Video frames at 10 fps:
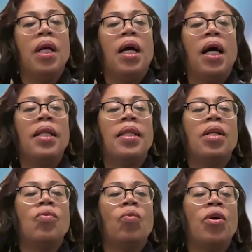And then
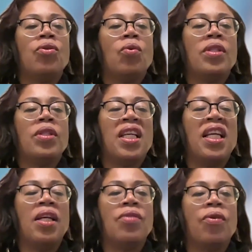we also see,
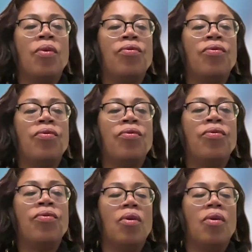because for me,